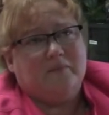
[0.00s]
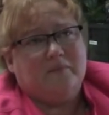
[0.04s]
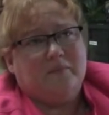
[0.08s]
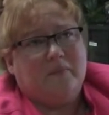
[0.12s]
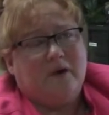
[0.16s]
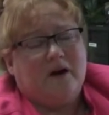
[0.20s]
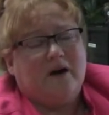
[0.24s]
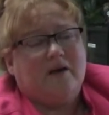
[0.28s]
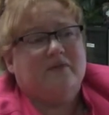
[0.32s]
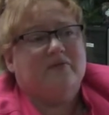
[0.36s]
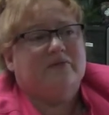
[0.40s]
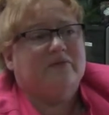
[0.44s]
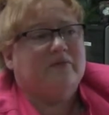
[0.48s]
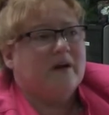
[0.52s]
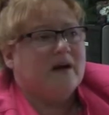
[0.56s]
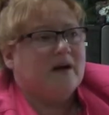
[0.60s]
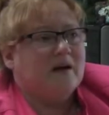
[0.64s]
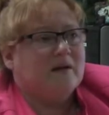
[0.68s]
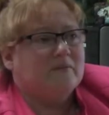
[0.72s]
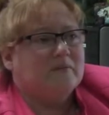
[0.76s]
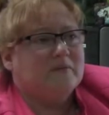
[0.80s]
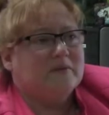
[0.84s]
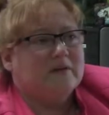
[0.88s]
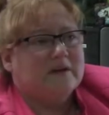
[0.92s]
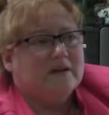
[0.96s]
my
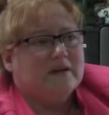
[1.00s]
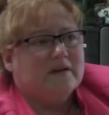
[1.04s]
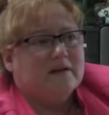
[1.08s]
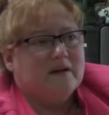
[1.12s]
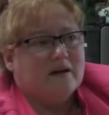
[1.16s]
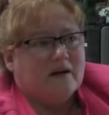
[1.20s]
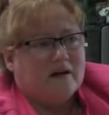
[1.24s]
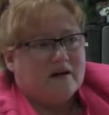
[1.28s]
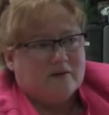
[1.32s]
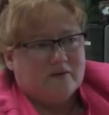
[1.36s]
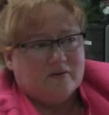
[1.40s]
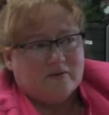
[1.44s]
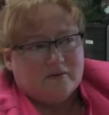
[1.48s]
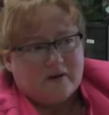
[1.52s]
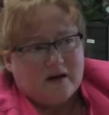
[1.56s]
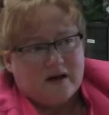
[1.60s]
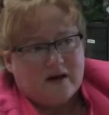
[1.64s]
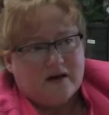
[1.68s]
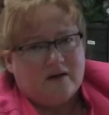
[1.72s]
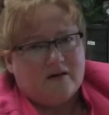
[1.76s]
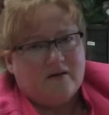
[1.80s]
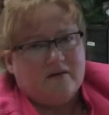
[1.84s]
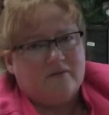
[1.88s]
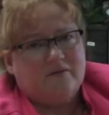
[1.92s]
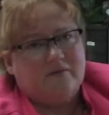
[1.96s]
family, I don't
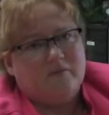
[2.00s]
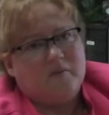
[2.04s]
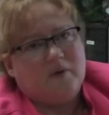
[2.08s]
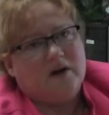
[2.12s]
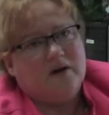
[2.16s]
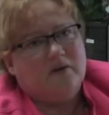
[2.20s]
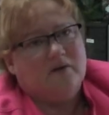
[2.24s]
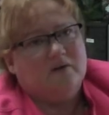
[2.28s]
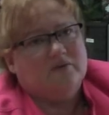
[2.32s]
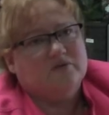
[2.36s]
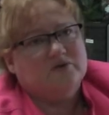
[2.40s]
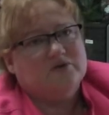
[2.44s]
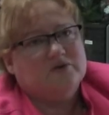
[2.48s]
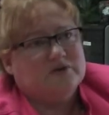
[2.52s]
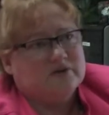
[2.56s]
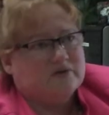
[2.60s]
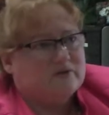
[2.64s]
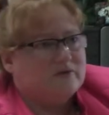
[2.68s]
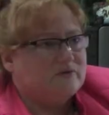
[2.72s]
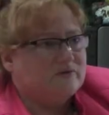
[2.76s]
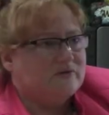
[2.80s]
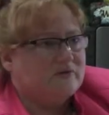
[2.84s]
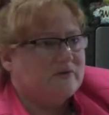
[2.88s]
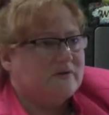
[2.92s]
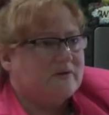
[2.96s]
have my own
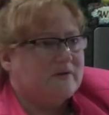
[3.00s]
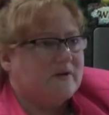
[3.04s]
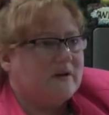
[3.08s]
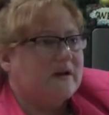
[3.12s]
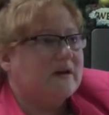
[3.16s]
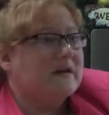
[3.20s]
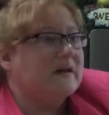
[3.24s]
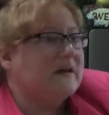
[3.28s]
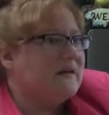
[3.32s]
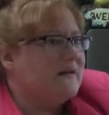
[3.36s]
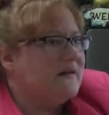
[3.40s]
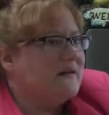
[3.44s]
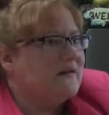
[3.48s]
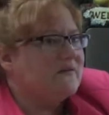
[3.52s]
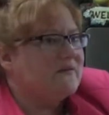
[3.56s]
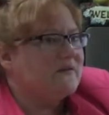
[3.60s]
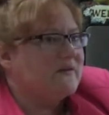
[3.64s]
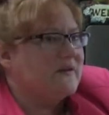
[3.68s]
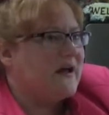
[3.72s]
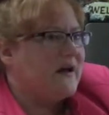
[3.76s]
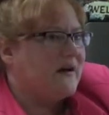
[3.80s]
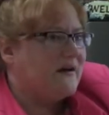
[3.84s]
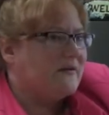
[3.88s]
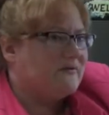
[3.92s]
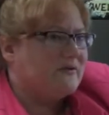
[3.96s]
children. Like, he
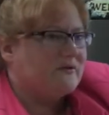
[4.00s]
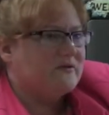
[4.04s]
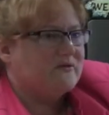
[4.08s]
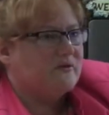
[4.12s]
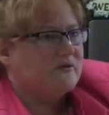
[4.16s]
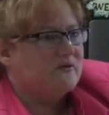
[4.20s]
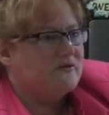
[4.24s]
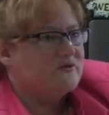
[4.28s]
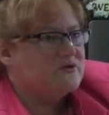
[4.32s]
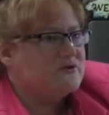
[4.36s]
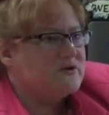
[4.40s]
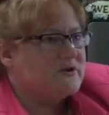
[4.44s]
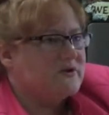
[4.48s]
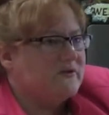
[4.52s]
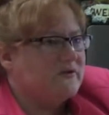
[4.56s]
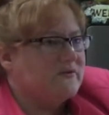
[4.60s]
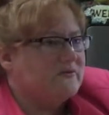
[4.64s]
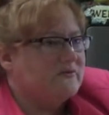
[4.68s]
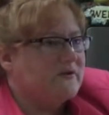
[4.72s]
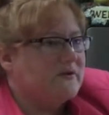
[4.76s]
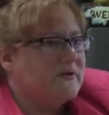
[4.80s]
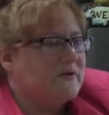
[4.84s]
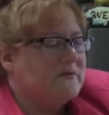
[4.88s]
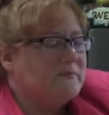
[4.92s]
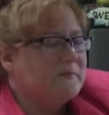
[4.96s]
doesn't have his own
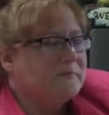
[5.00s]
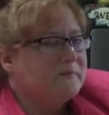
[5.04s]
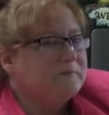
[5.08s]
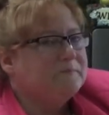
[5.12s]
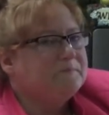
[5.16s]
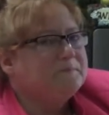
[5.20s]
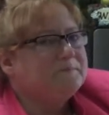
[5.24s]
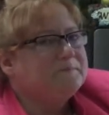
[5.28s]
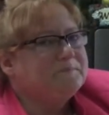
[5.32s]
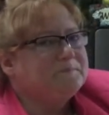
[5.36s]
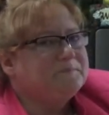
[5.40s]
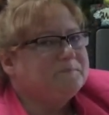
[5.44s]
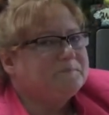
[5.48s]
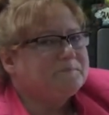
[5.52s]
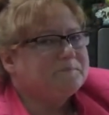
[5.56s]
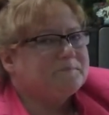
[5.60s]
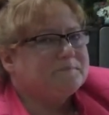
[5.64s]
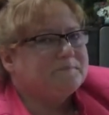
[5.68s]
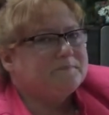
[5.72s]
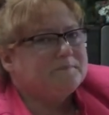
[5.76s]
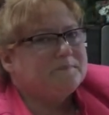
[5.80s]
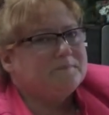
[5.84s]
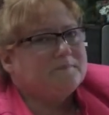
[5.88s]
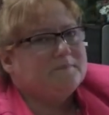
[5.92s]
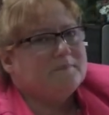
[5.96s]
children.
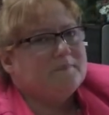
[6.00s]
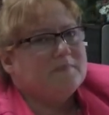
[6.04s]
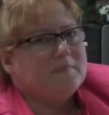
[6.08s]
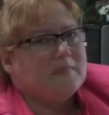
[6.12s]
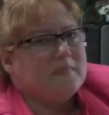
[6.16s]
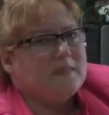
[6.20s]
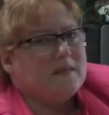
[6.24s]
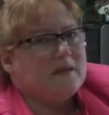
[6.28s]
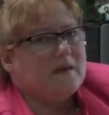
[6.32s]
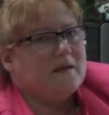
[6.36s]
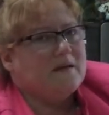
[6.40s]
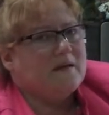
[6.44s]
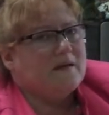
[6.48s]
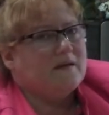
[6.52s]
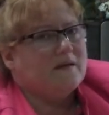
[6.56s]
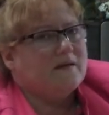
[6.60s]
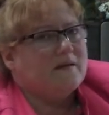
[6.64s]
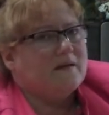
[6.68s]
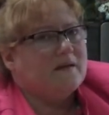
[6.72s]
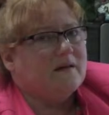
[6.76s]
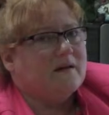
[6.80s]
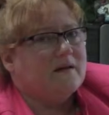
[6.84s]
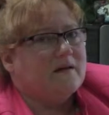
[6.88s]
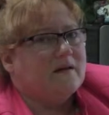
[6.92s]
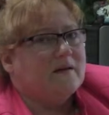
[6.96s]

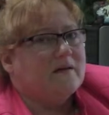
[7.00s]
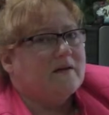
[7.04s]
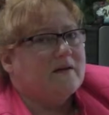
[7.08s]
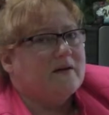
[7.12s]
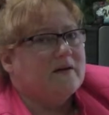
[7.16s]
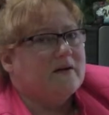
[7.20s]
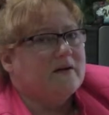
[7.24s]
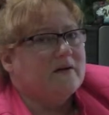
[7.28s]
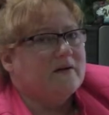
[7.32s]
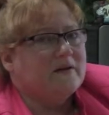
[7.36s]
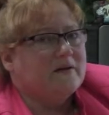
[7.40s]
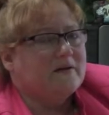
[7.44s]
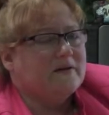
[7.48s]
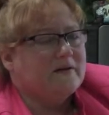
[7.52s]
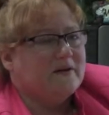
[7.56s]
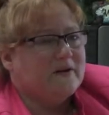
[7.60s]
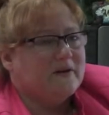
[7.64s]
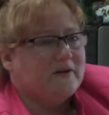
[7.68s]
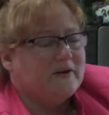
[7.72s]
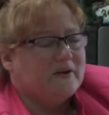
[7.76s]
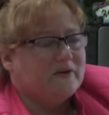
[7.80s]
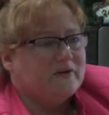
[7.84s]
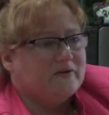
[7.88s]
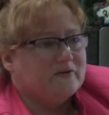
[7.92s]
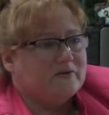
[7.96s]
And uh,
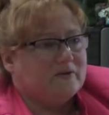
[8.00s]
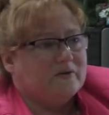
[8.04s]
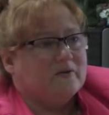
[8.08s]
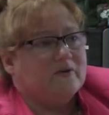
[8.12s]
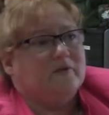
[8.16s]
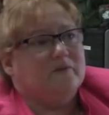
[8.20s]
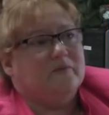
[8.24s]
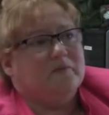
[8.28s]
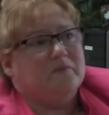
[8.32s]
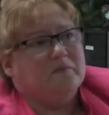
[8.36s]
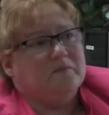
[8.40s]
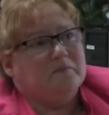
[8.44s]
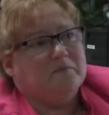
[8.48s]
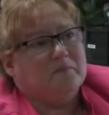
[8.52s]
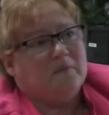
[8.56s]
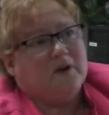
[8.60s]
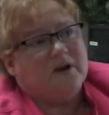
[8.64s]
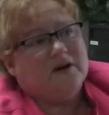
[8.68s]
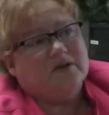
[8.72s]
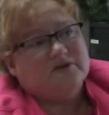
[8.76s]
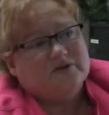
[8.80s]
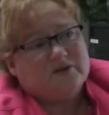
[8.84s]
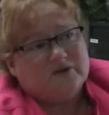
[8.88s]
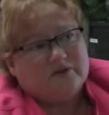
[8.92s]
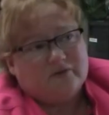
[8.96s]
so
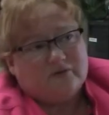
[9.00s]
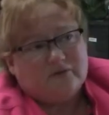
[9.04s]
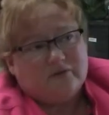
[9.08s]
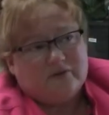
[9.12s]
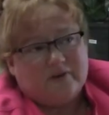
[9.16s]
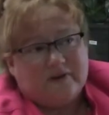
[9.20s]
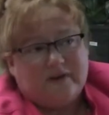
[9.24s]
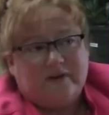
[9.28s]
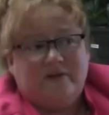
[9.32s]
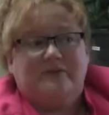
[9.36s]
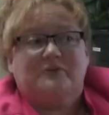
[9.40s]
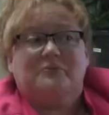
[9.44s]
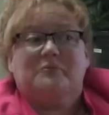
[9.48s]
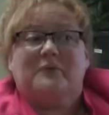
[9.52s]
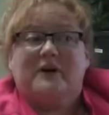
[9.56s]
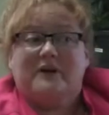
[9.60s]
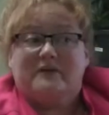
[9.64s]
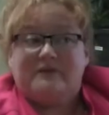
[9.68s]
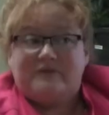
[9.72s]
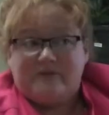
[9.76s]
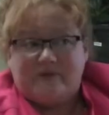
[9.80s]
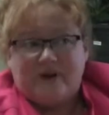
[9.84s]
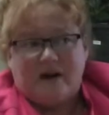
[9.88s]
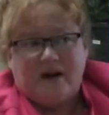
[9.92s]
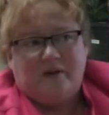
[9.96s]
my children is
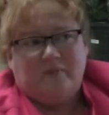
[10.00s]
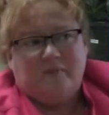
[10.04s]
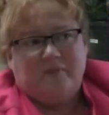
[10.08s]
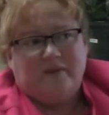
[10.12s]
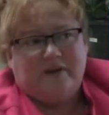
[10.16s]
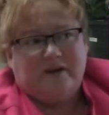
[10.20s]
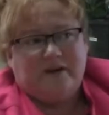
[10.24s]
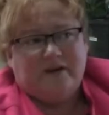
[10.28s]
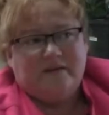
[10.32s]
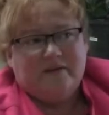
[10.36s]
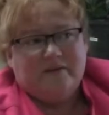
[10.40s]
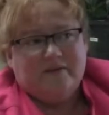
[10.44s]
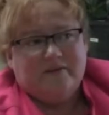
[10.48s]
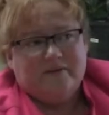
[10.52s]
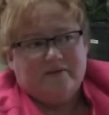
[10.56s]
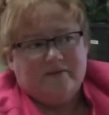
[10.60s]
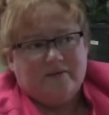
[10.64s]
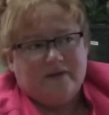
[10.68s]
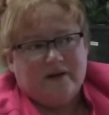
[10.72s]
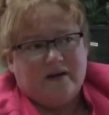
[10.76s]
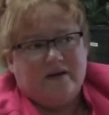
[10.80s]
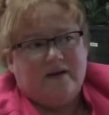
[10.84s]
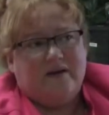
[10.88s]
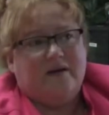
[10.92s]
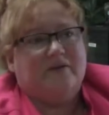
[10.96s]
my family.
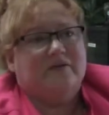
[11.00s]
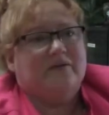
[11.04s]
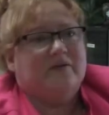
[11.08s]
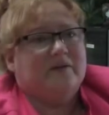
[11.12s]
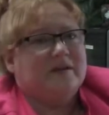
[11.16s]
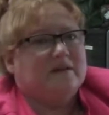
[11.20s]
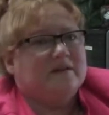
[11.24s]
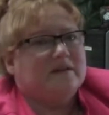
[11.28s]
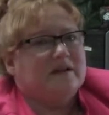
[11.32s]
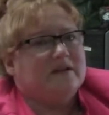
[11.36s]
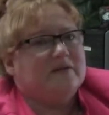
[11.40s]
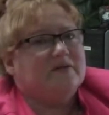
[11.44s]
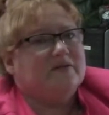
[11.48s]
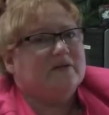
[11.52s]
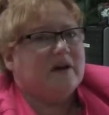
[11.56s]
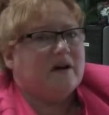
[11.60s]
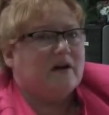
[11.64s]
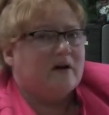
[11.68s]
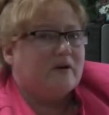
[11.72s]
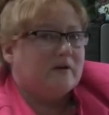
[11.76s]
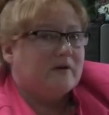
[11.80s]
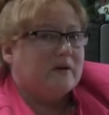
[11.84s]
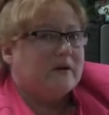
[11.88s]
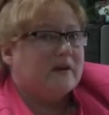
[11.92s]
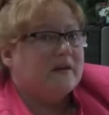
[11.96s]
And I think that's
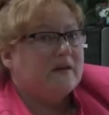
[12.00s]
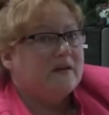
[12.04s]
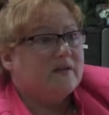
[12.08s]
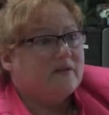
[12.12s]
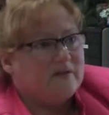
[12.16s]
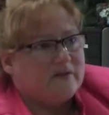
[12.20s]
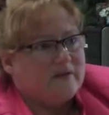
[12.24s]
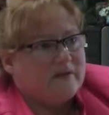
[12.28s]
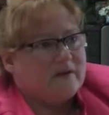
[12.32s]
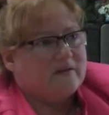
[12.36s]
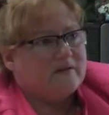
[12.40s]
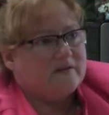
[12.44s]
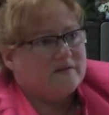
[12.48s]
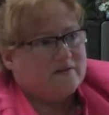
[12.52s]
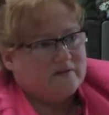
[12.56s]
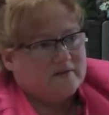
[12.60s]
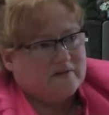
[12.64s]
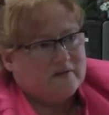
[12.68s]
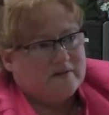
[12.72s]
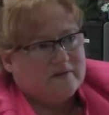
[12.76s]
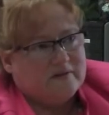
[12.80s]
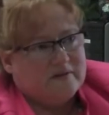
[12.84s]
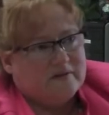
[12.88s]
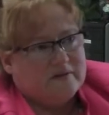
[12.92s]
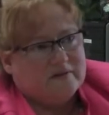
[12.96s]
how he
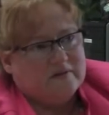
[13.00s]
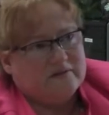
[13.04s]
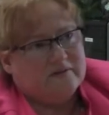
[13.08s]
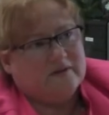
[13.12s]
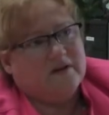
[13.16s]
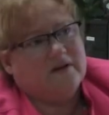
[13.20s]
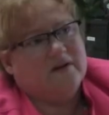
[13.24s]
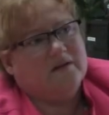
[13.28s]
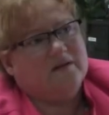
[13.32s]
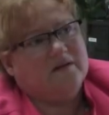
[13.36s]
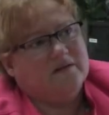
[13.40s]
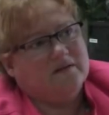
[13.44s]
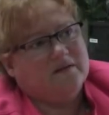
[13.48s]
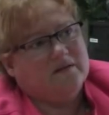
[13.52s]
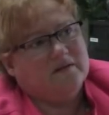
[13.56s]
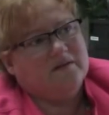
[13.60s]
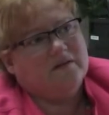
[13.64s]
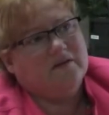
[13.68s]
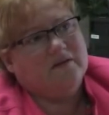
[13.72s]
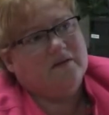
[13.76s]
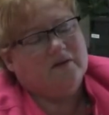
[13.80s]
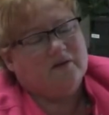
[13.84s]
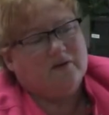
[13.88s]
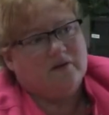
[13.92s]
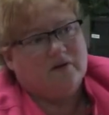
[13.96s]
thinks, is that,
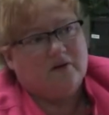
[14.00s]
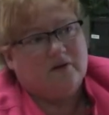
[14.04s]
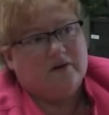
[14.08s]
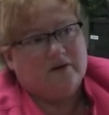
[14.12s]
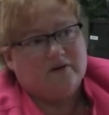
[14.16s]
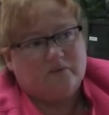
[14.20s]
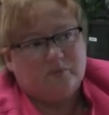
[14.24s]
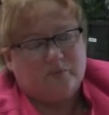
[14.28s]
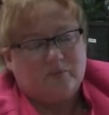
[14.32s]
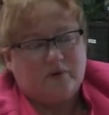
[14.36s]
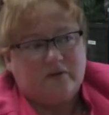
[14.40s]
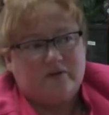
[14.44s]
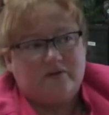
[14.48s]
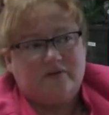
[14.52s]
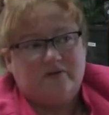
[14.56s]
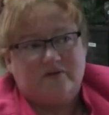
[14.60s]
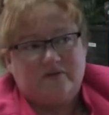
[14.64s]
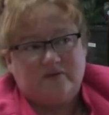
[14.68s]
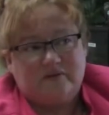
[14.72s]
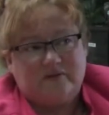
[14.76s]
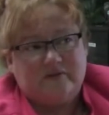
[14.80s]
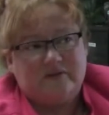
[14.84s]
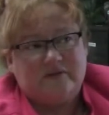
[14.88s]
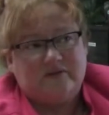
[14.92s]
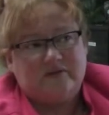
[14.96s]
you know, his brothers
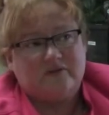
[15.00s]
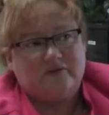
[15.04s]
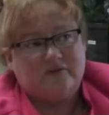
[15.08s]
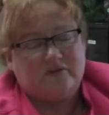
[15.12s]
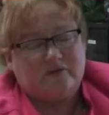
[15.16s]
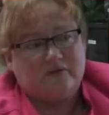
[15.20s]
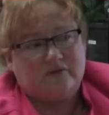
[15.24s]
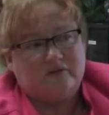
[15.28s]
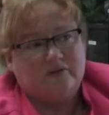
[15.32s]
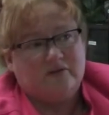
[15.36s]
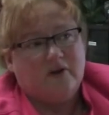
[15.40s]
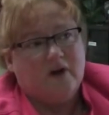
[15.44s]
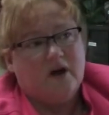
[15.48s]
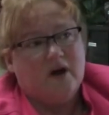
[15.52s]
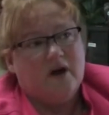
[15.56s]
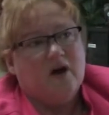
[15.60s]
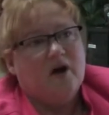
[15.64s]
and sisters